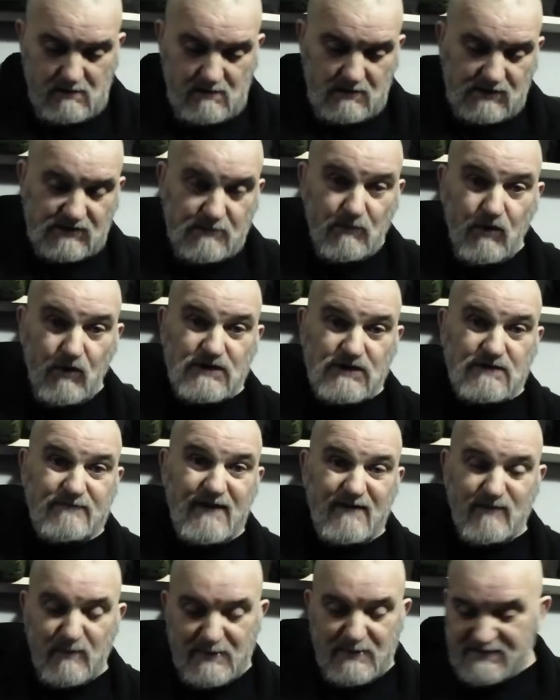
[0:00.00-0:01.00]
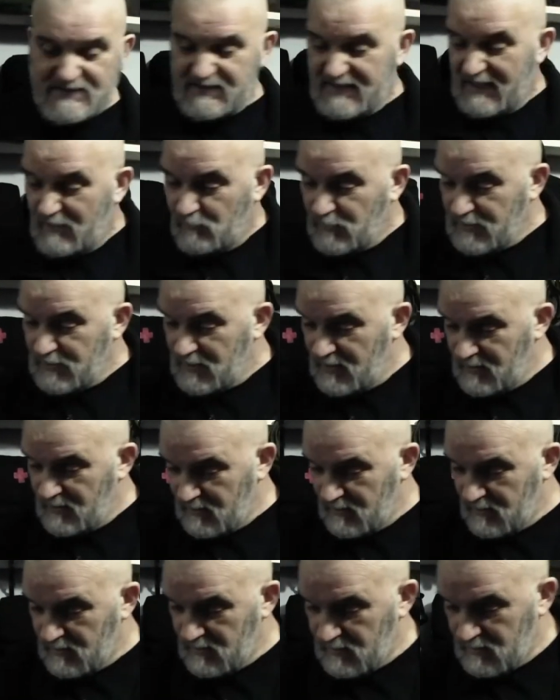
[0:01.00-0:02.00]
Some more survival bits in that one,
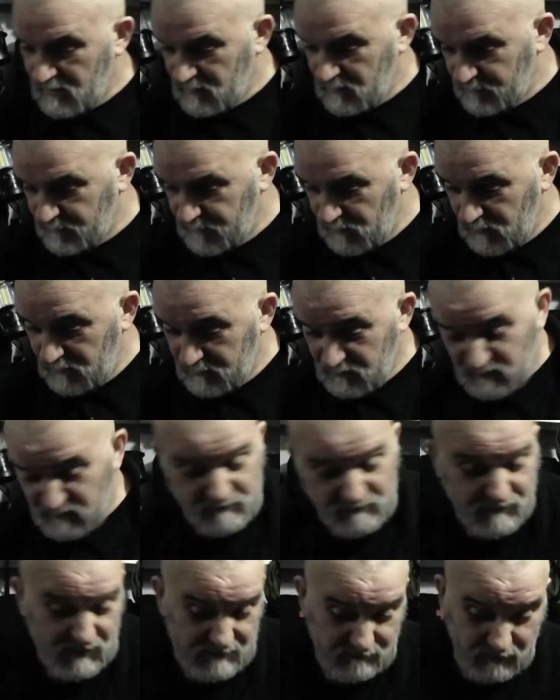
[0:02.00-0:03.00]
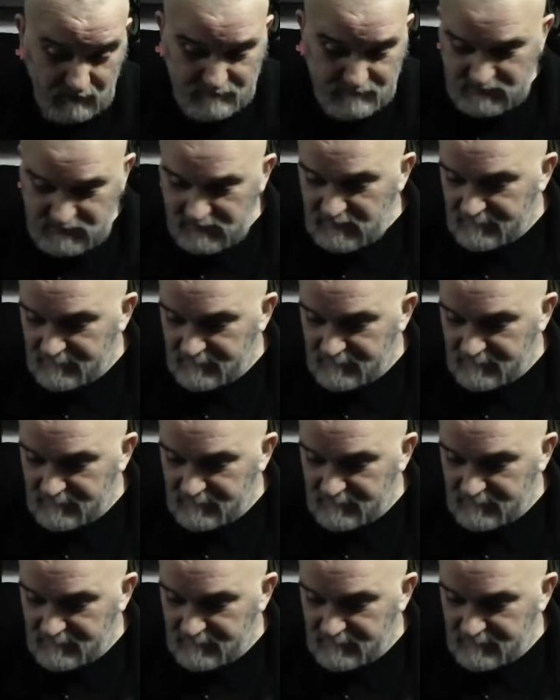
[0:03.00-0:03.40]
for survival obviously.